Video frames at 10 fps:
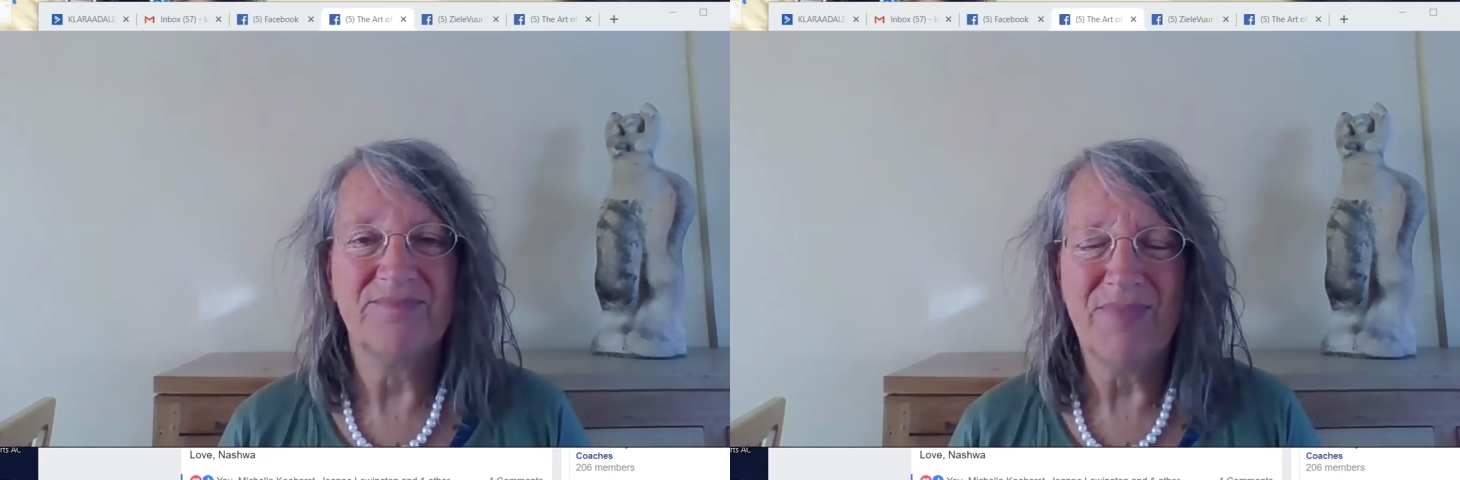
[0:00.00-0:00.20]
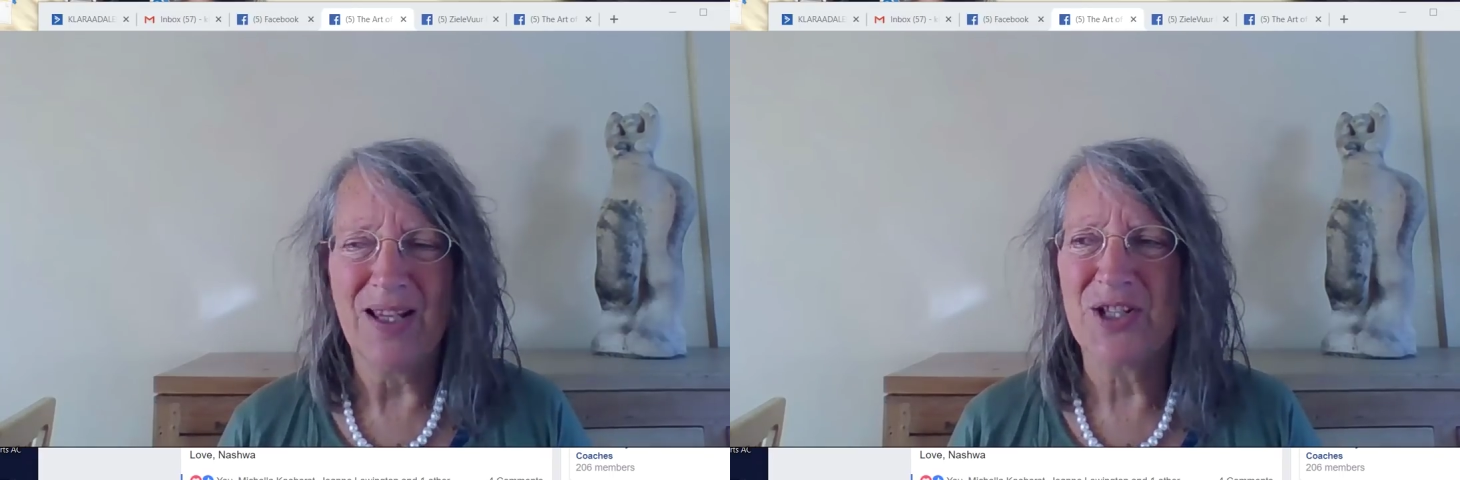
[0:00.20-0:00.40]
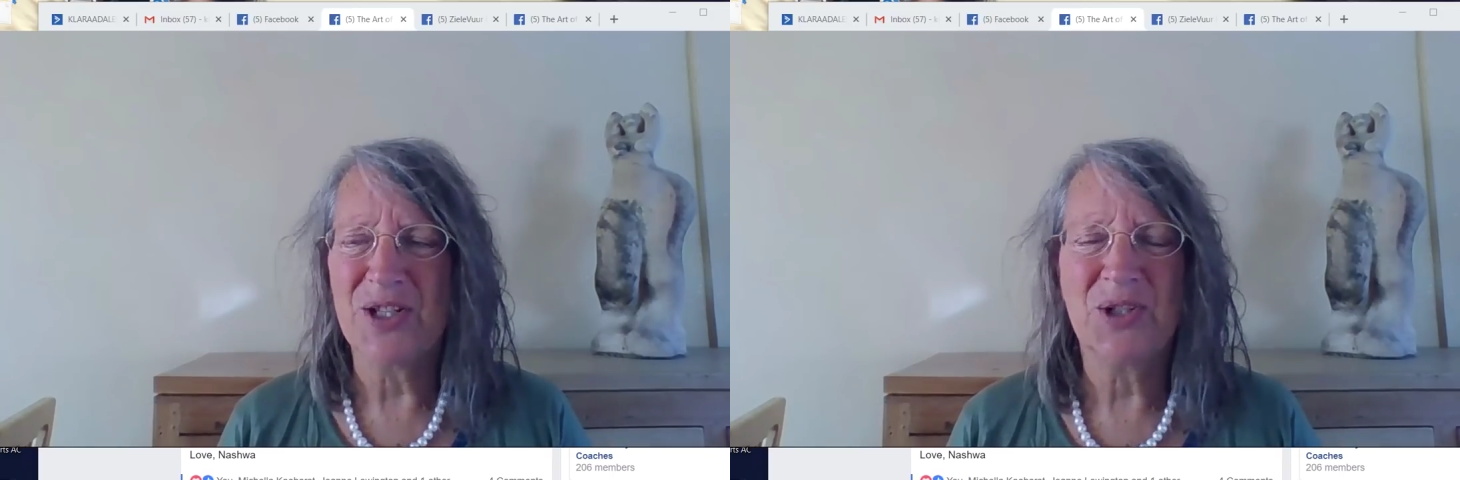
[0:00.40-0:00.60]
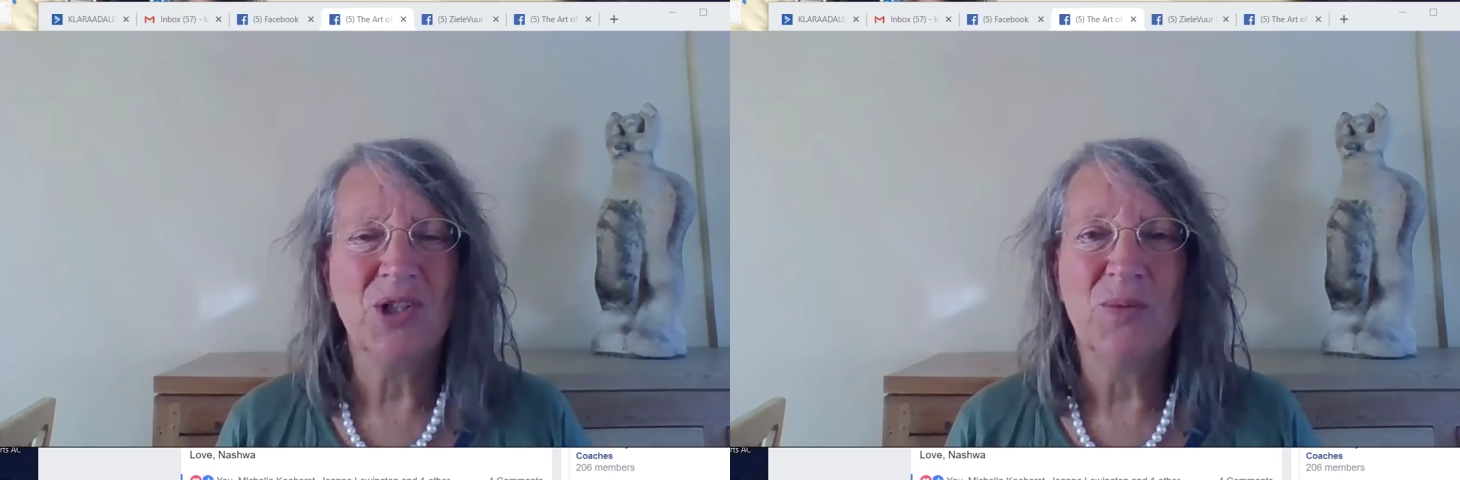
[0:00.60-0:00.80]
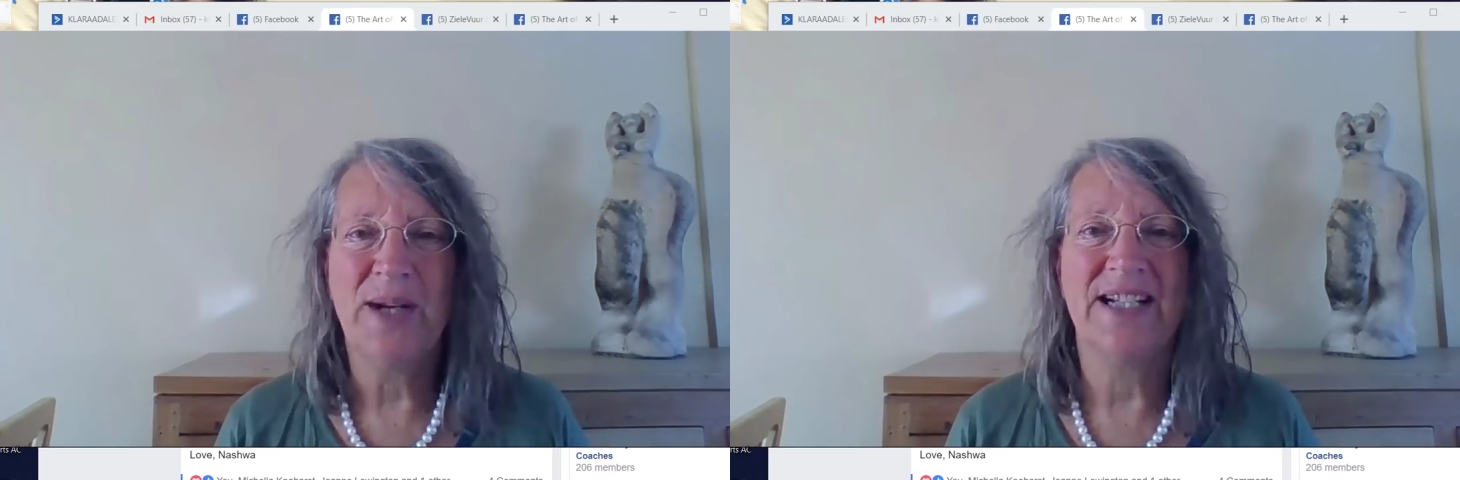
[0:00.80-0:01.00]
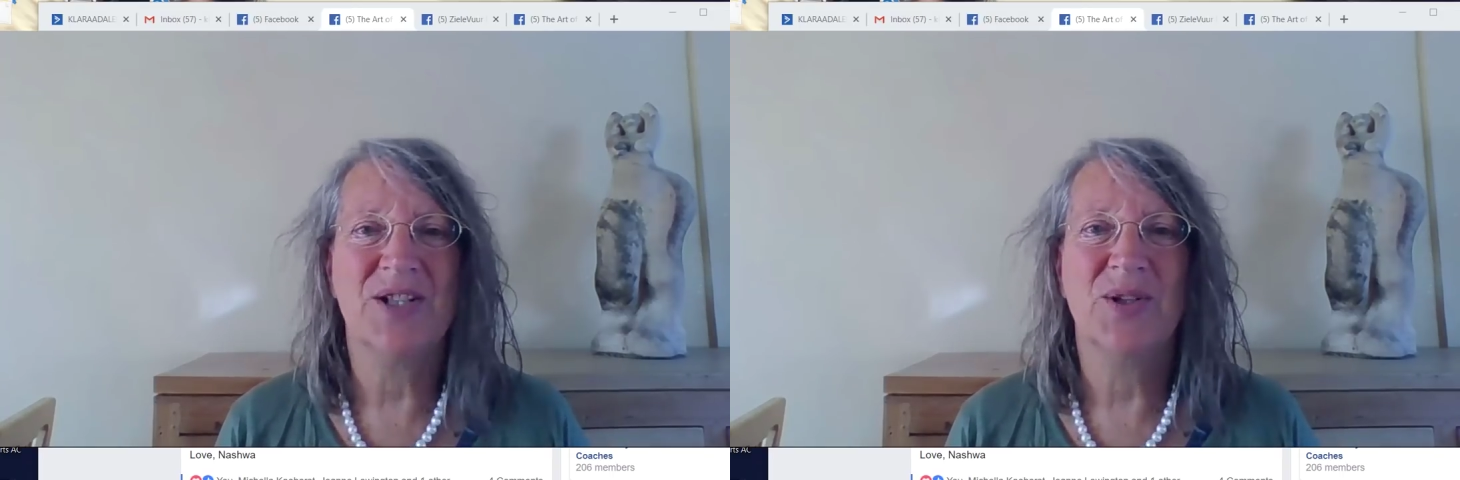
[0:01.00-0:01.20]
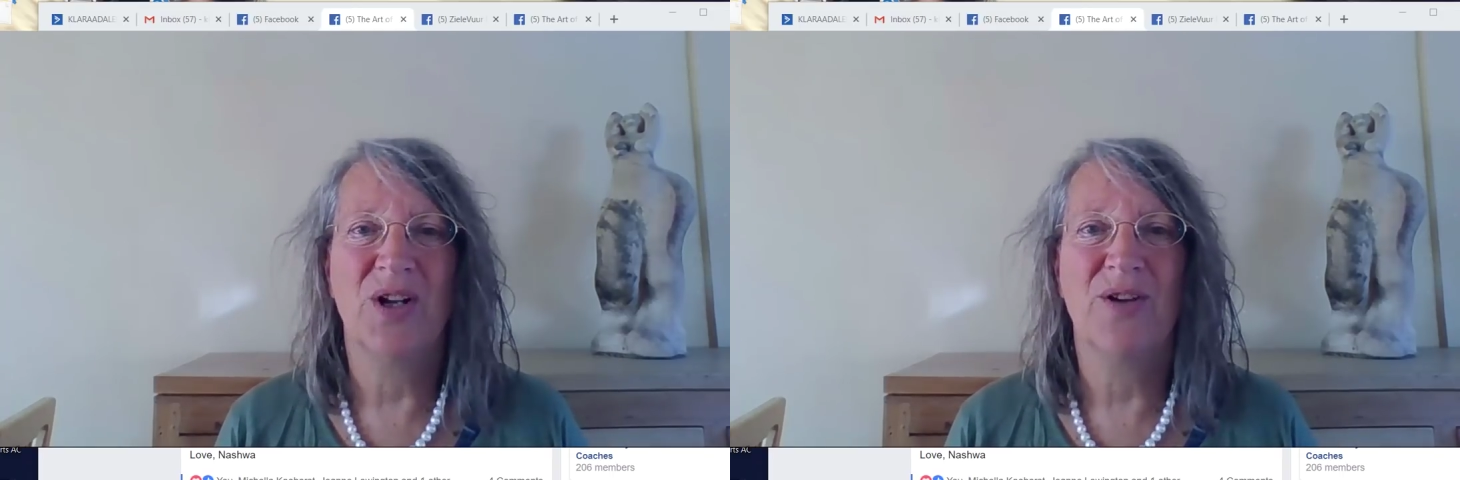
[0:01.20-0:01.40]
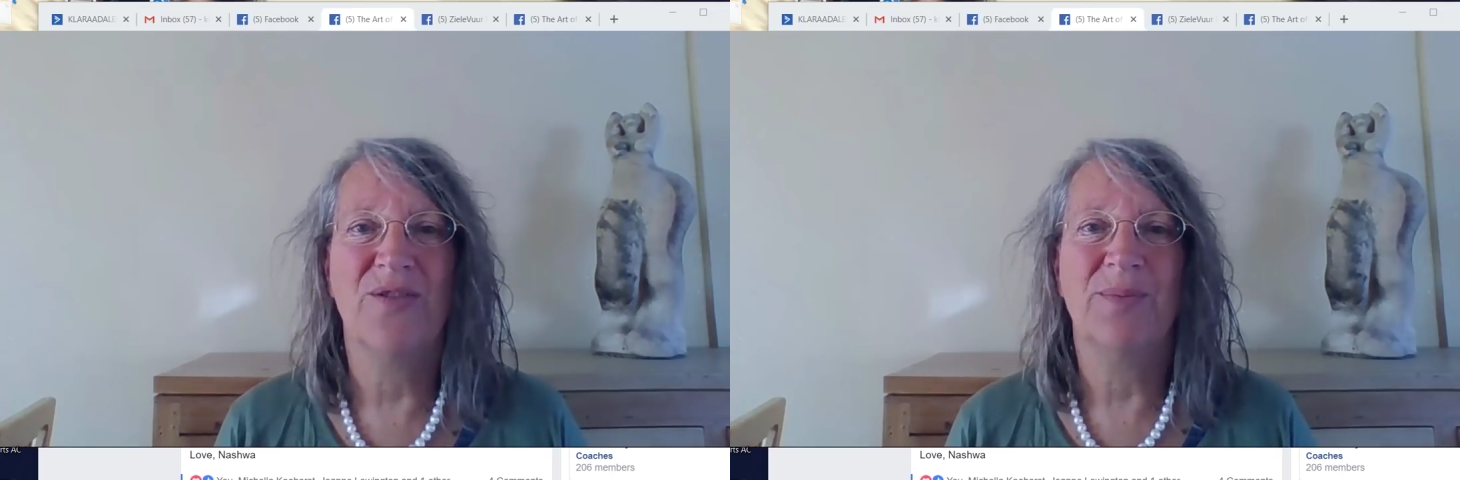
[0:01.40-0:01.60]
strawberries all
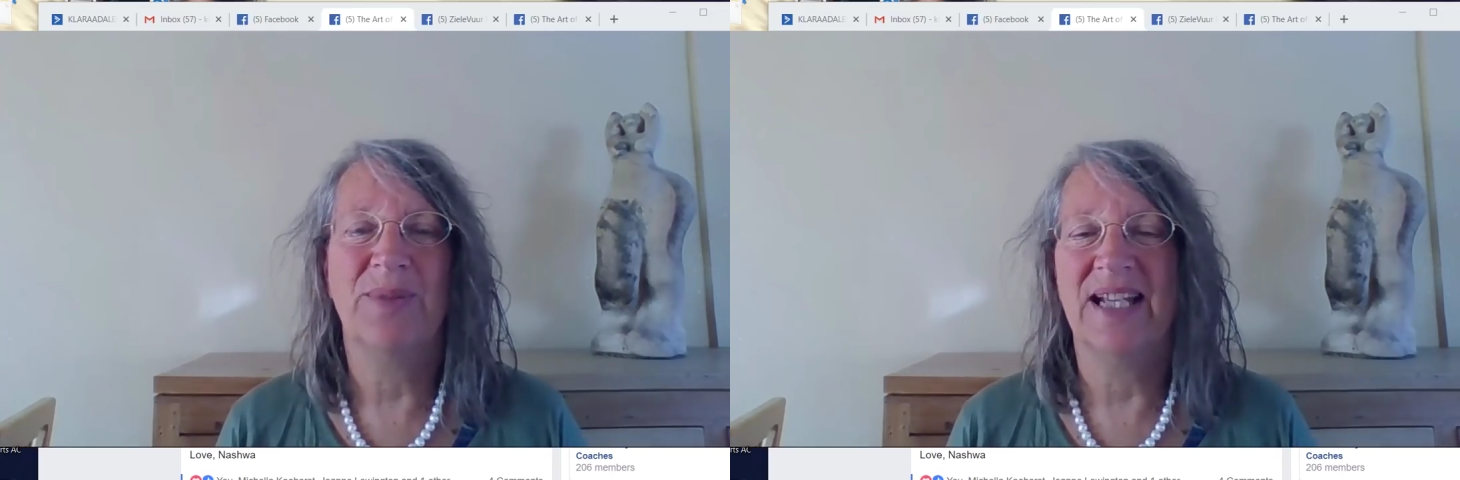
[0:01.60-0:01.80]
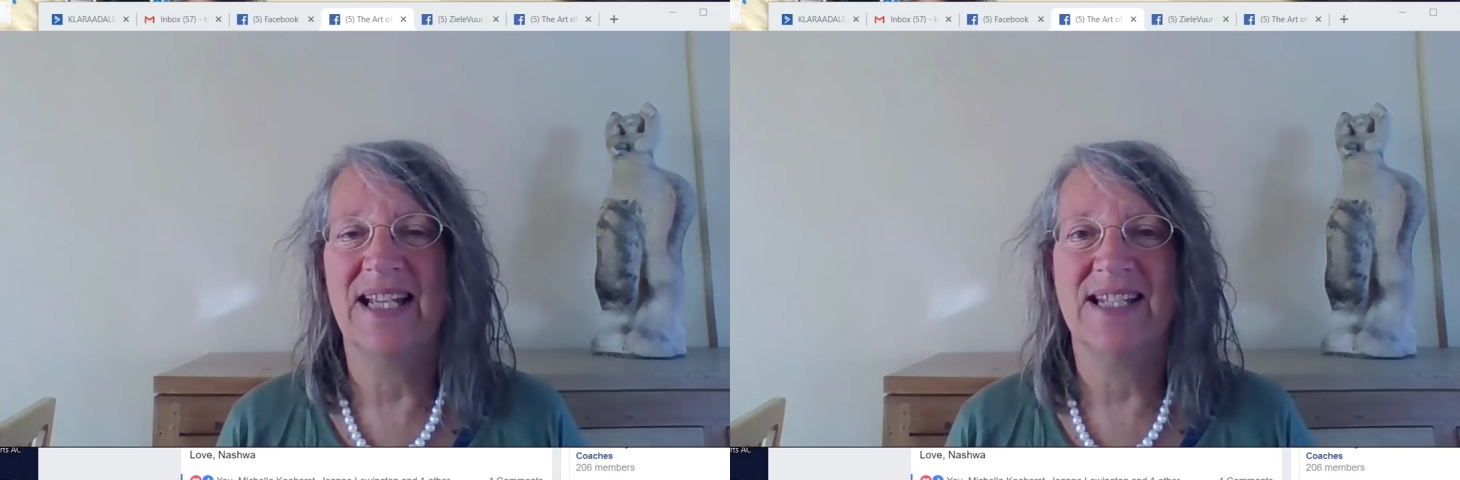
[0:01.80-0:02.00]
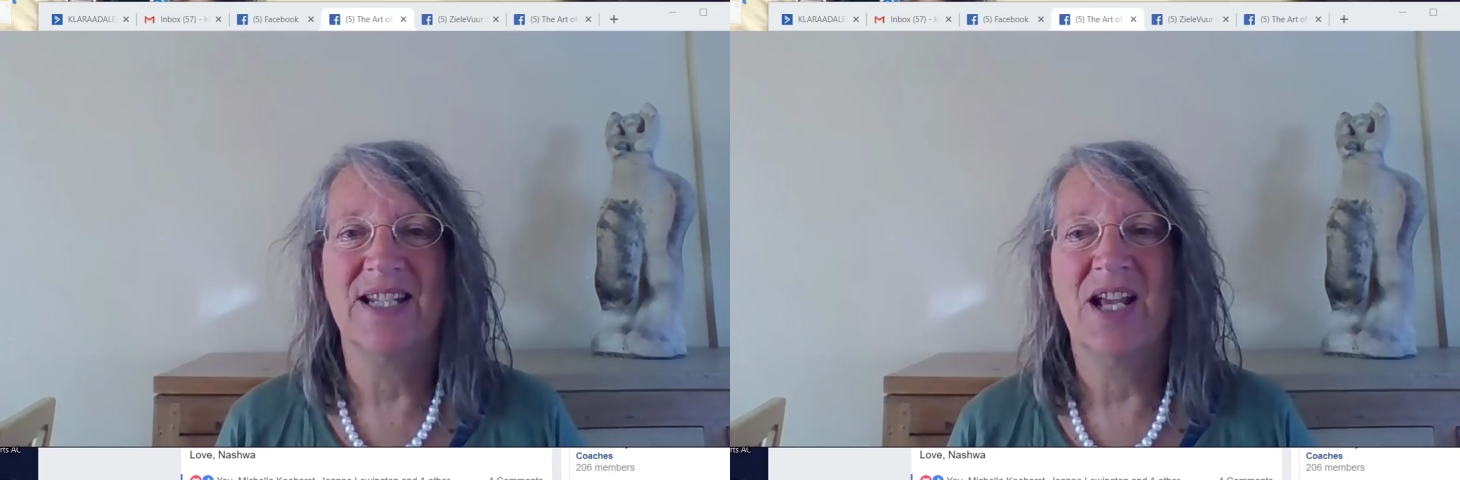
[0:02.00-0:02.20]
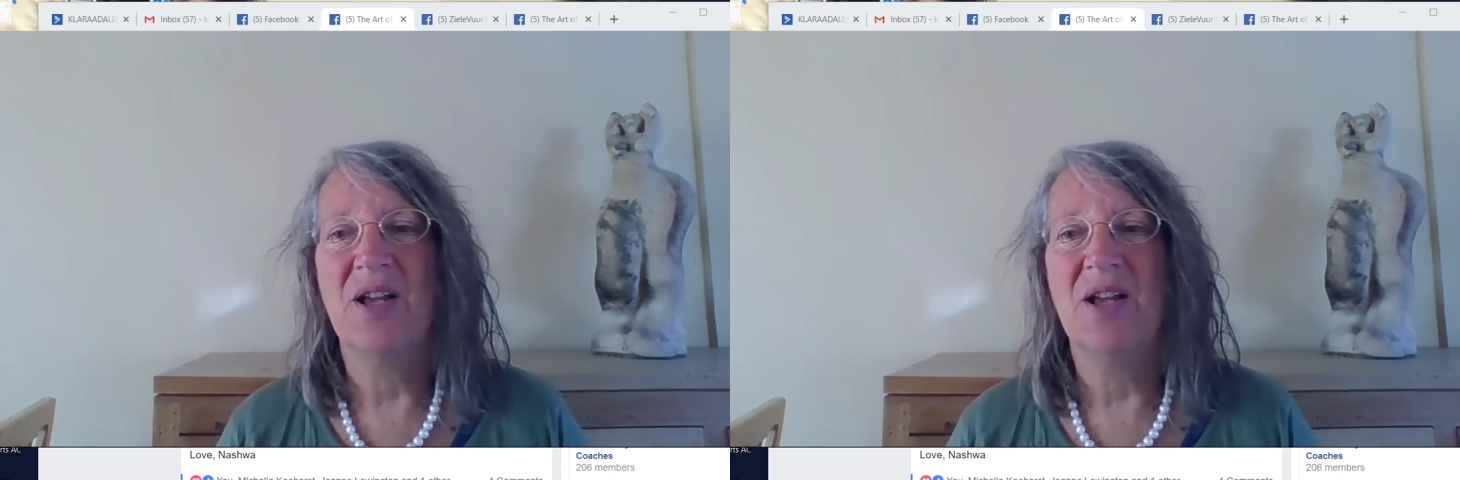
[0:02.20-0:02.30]
over the place,